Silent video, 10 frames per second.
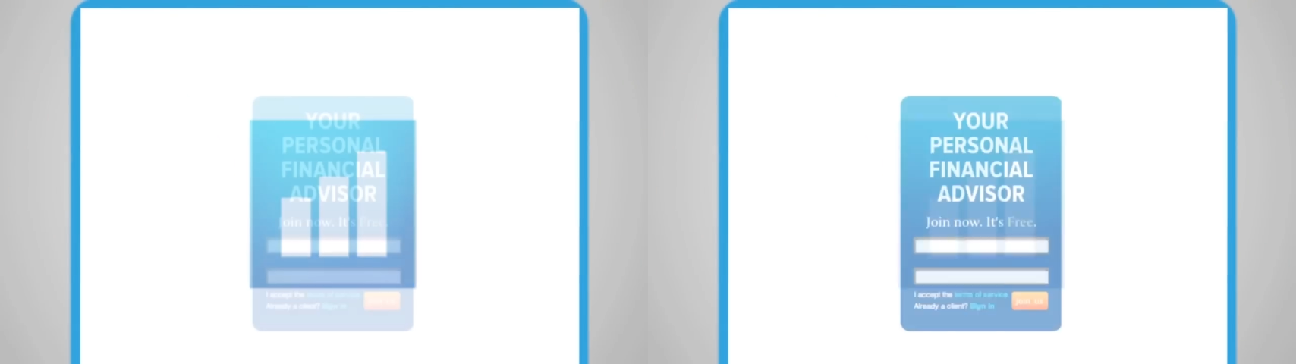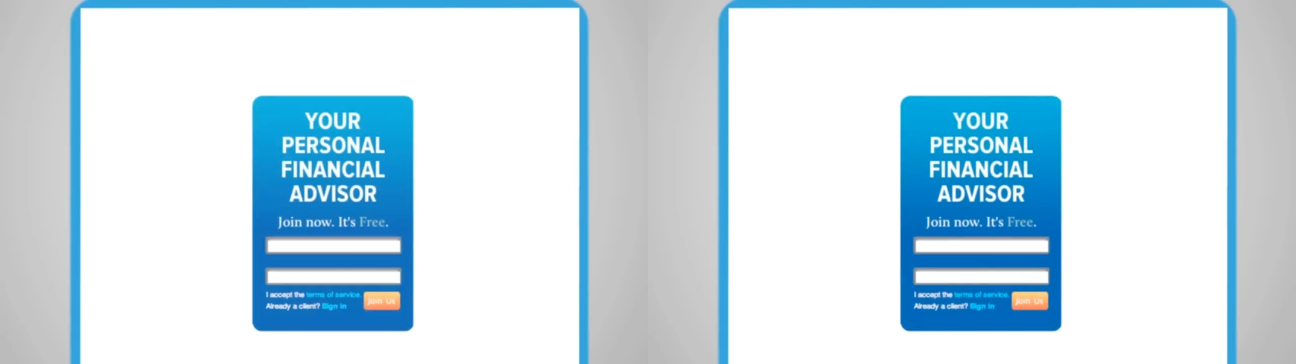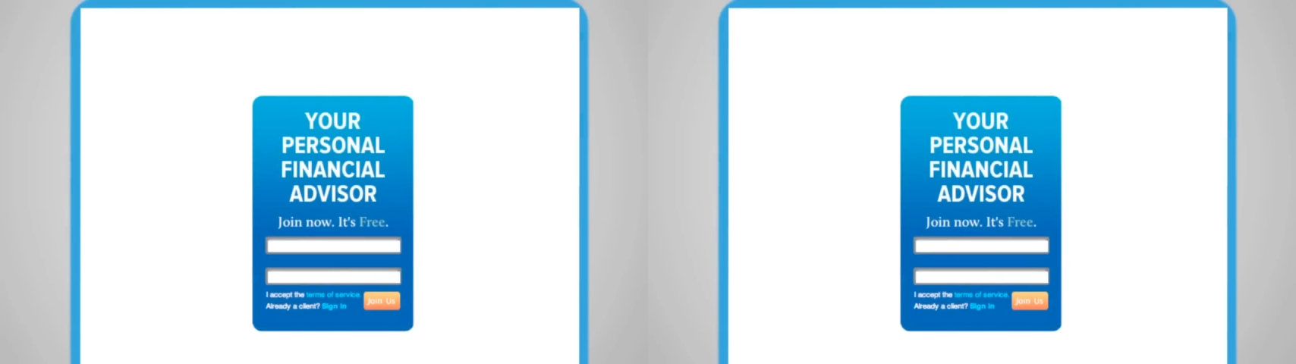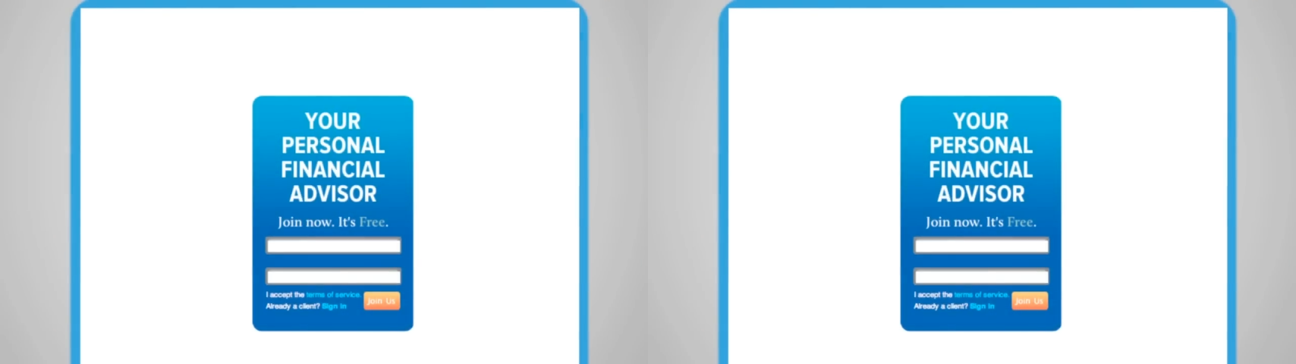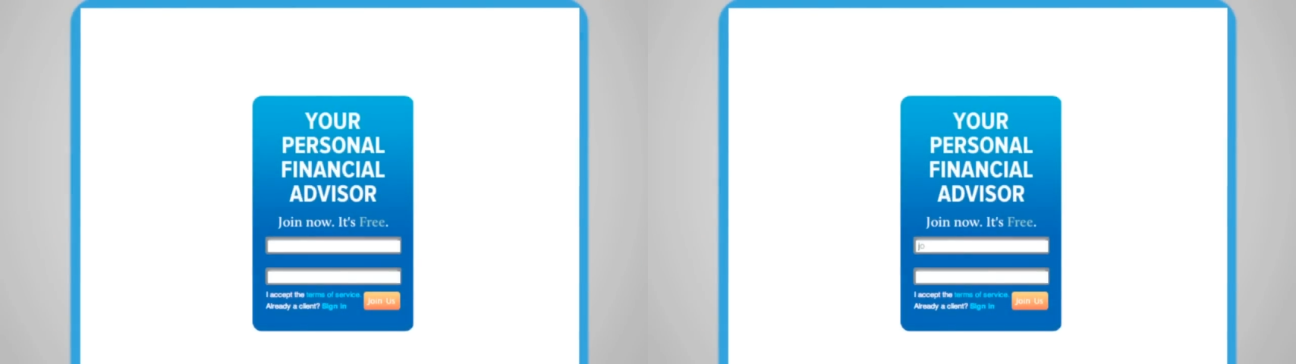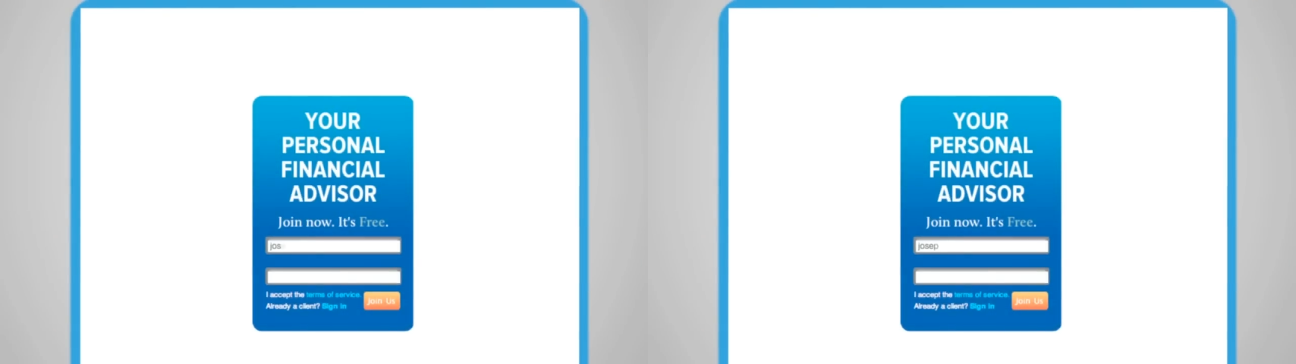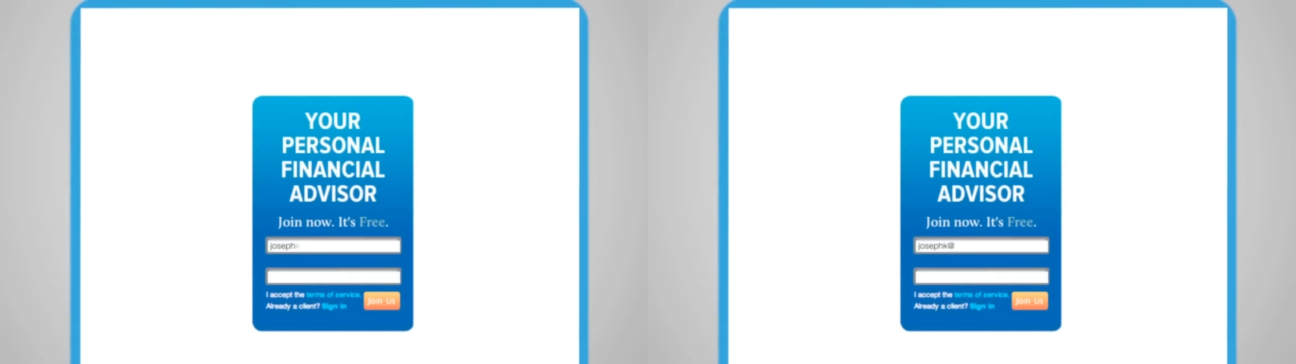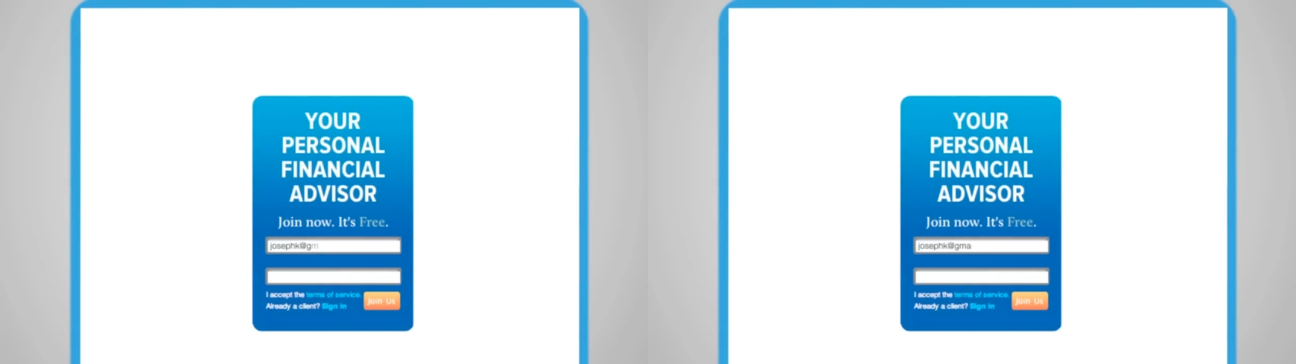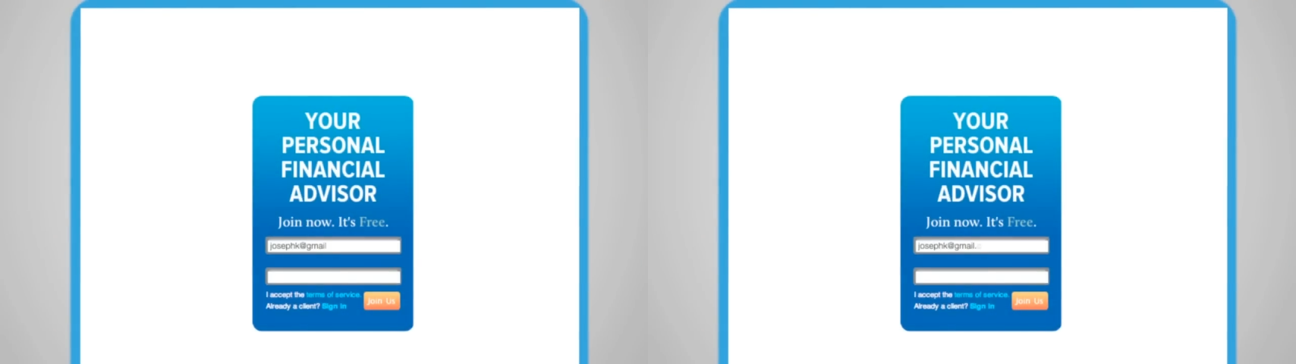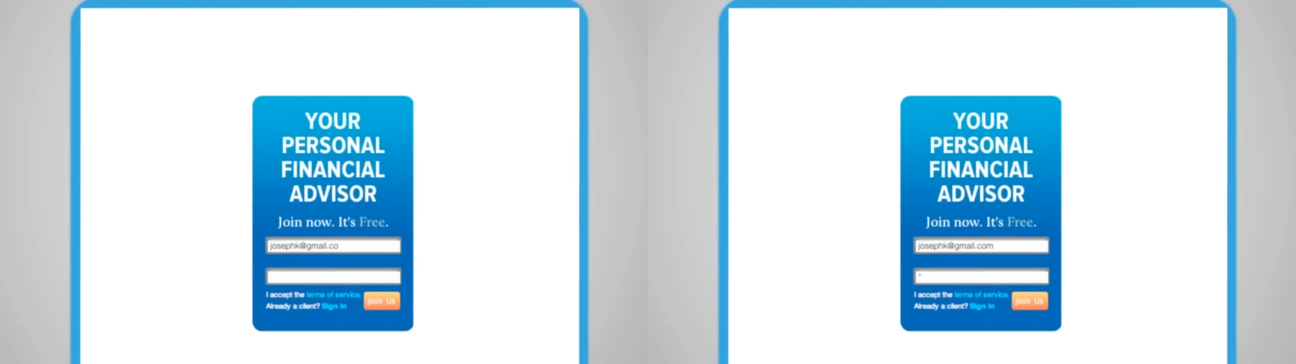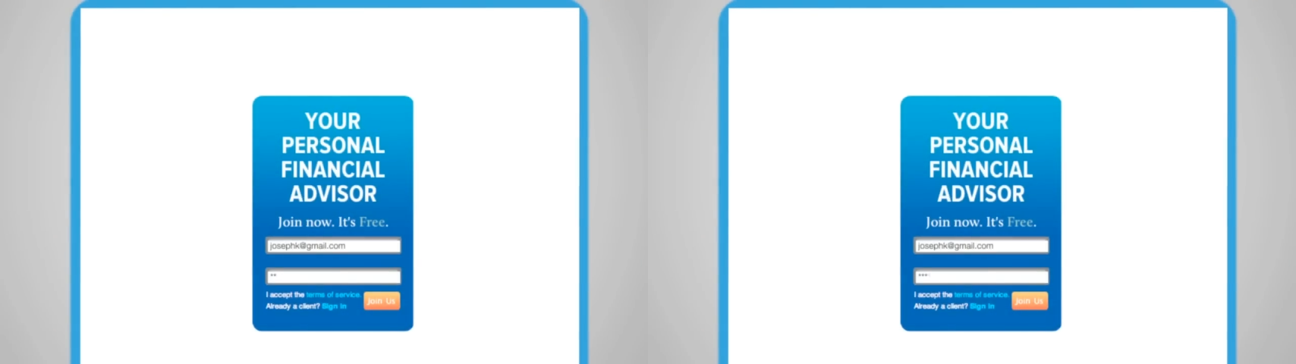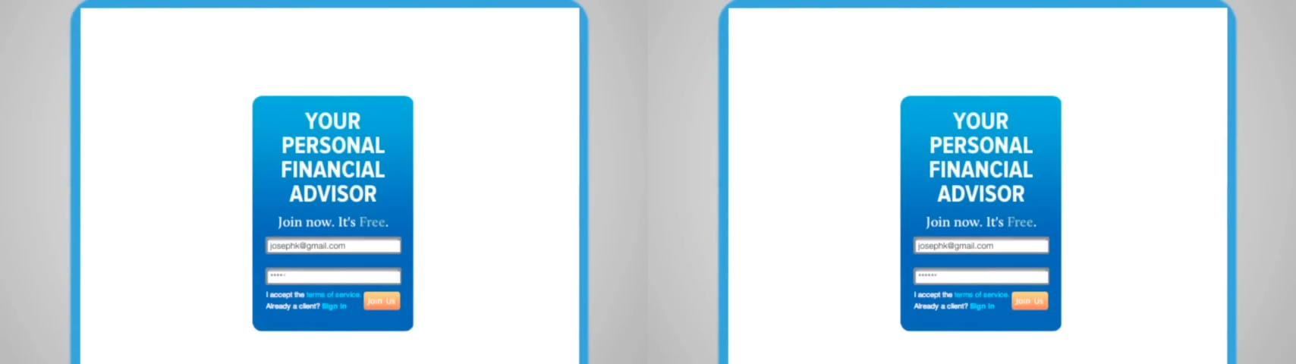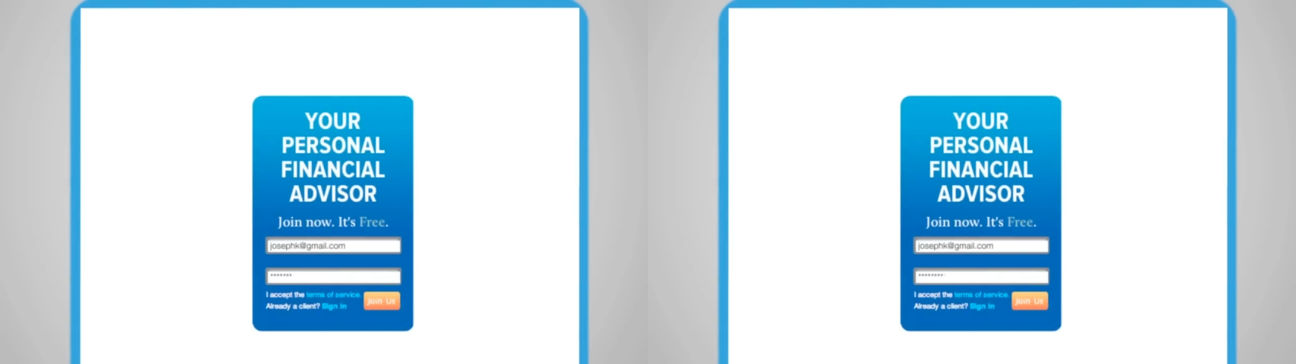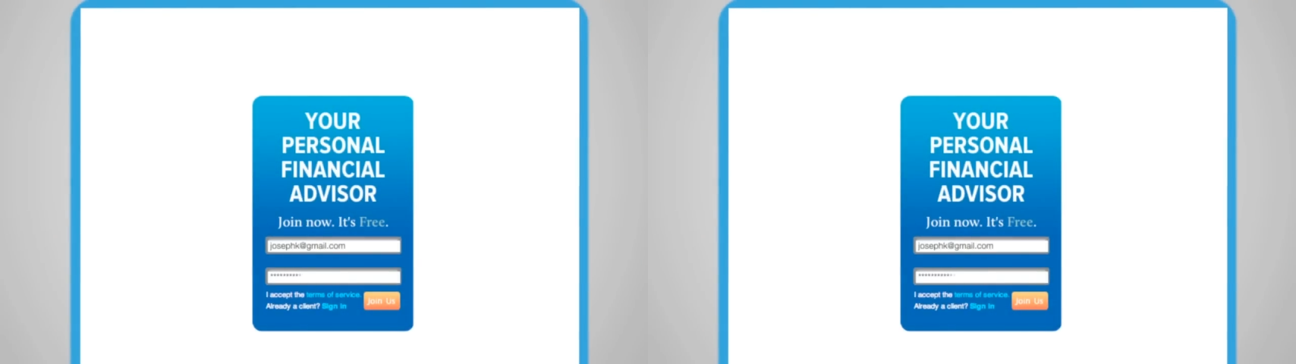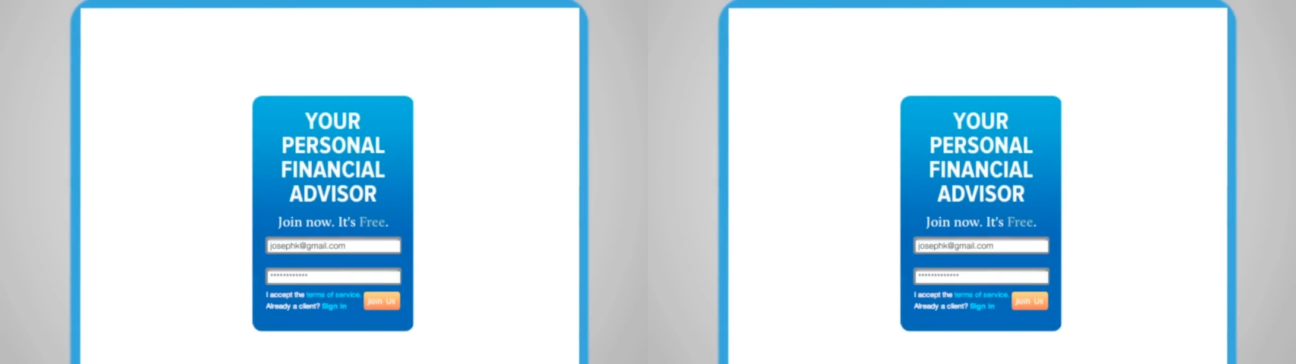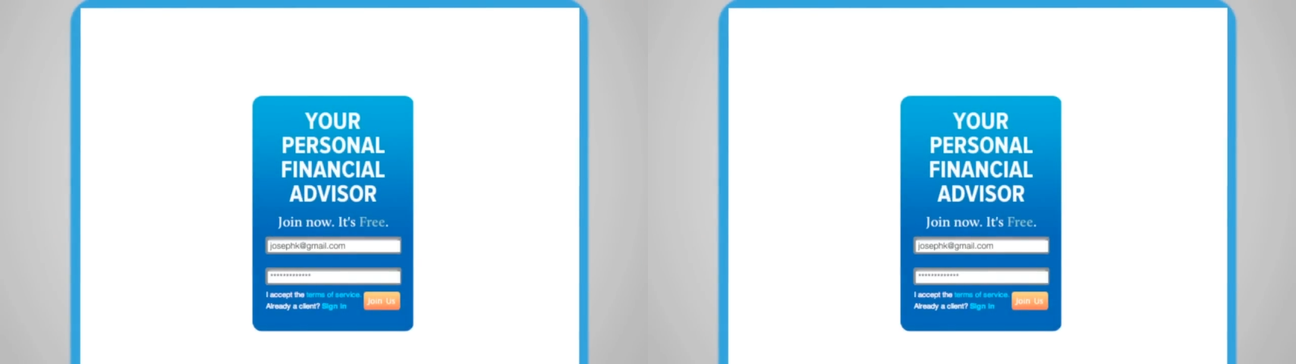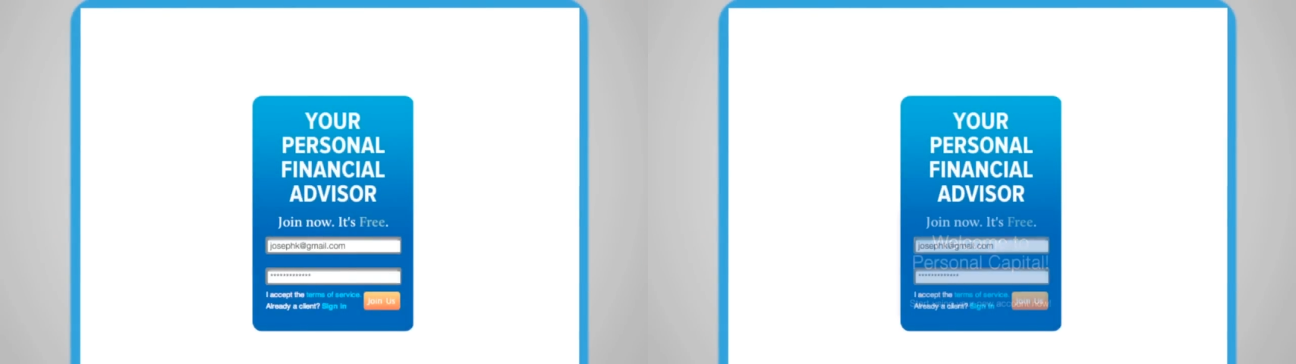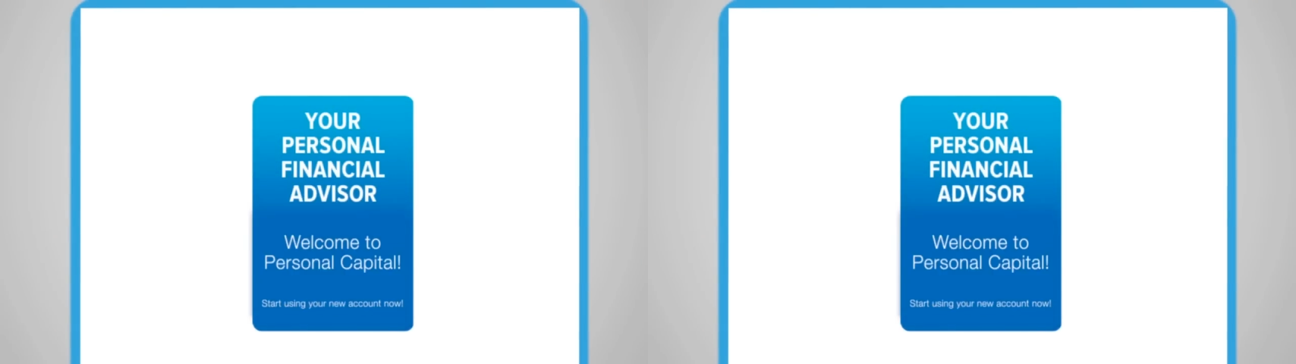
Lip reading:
(no speaker visible)